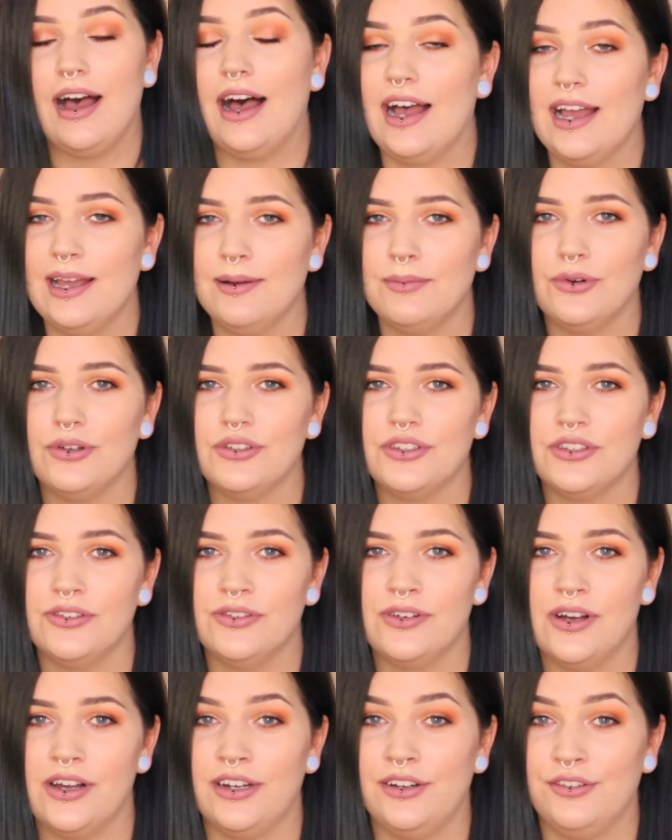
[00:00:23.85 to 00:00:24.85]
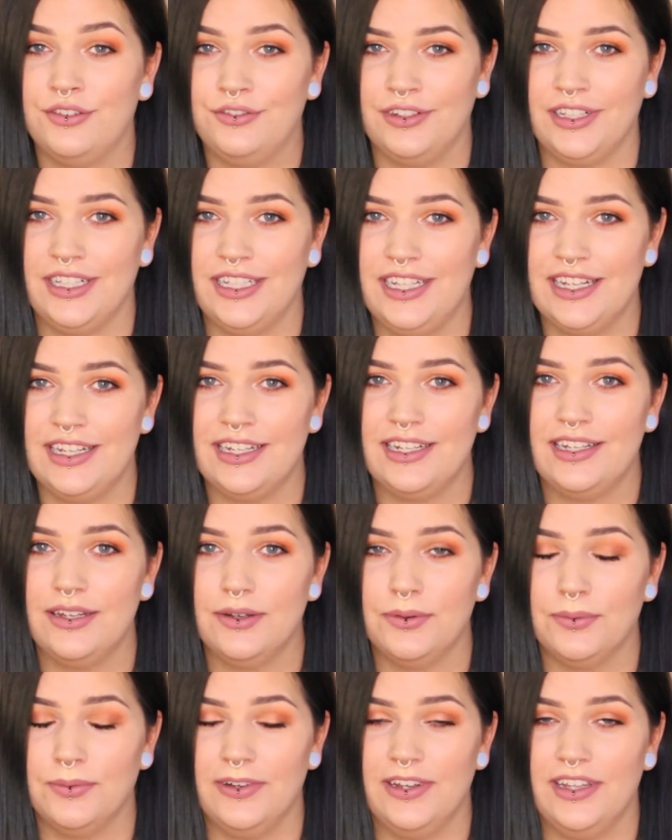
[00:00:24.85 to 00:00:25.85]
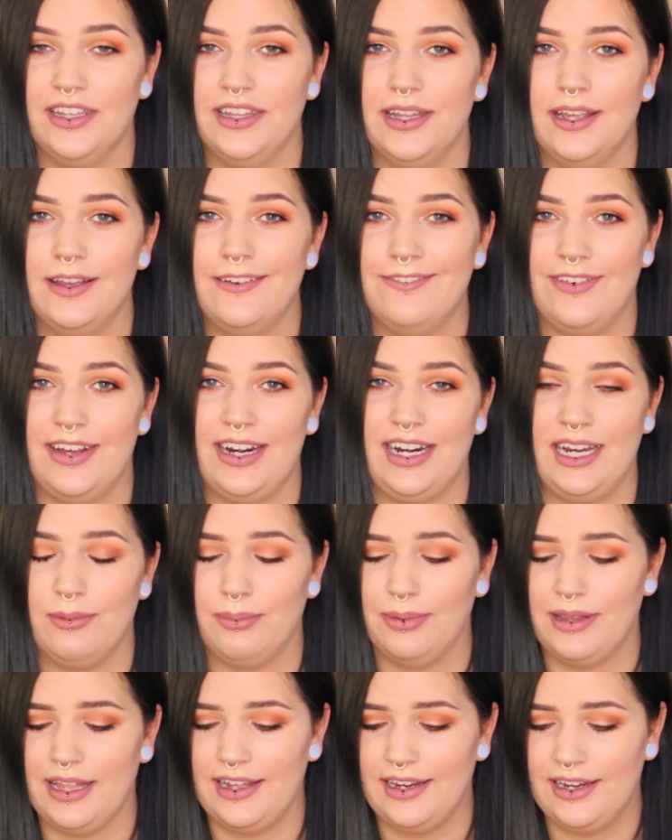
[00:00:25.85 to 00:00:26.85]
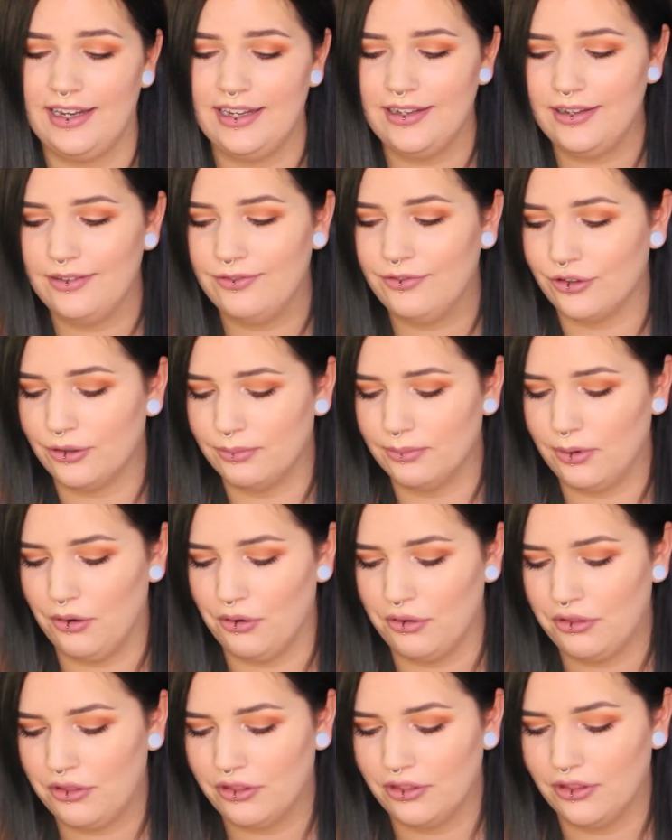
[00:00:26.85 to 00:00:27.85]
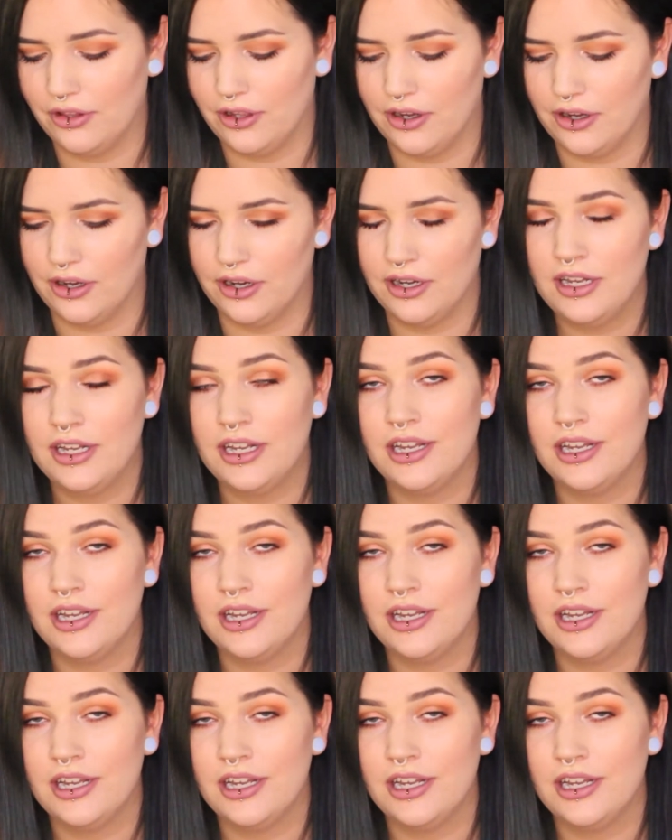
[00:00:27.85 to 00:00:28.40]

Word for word: I am also an affiliate with Vanity Planet for both the